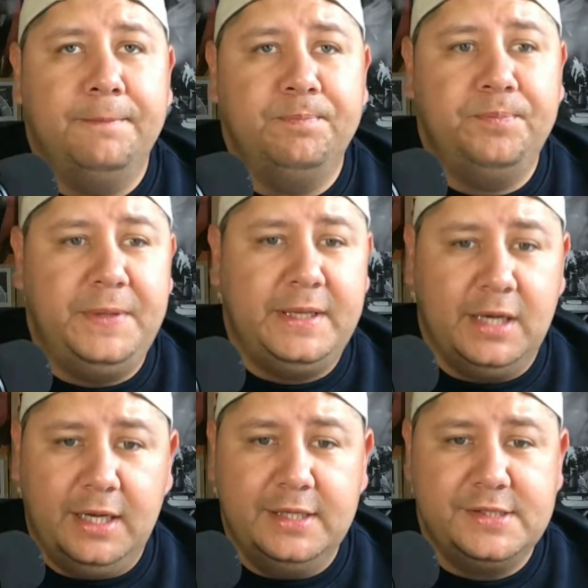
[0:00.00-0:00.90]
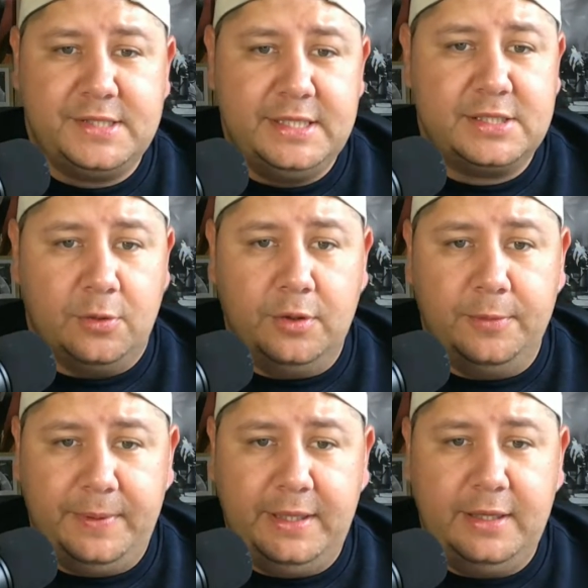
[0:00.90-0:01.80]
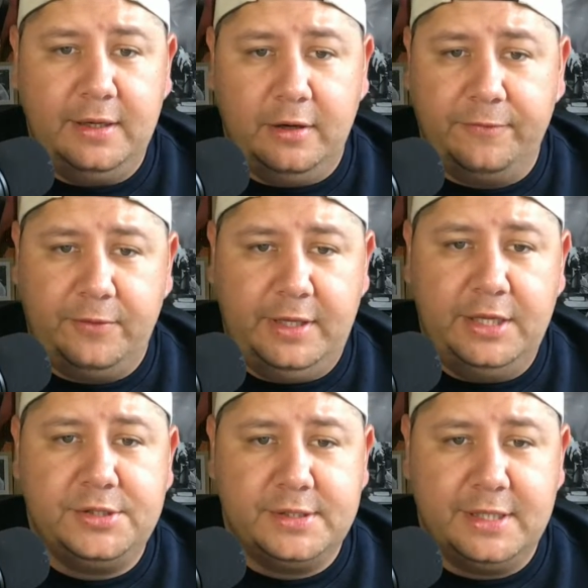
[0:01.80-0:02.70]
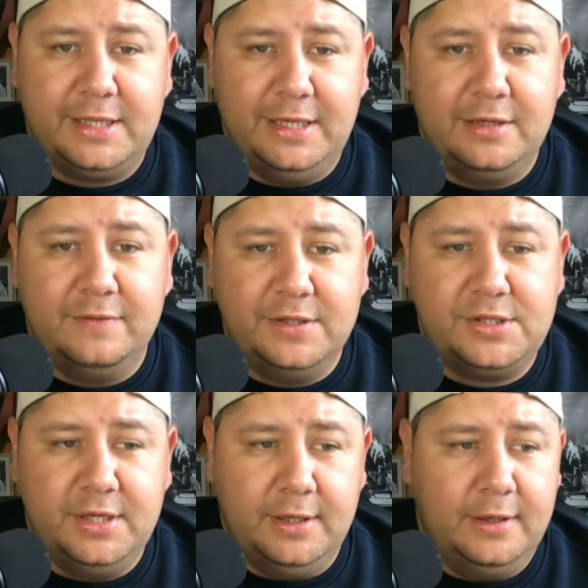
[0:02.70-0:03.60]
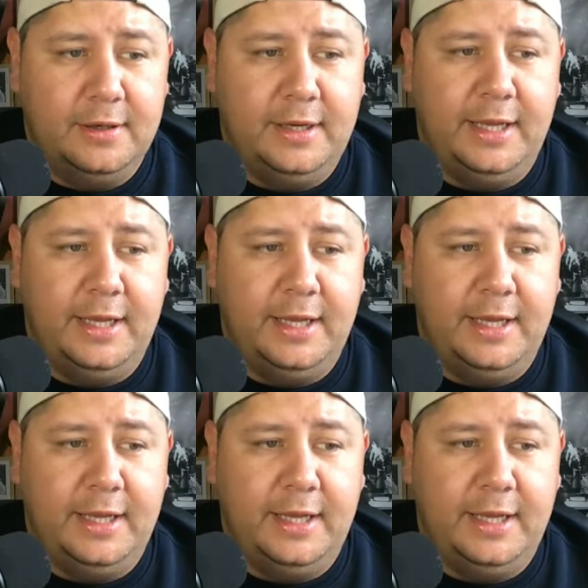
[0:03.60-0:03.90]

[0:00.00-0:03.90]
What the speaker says: because he's going to be a free agent at the end of this year.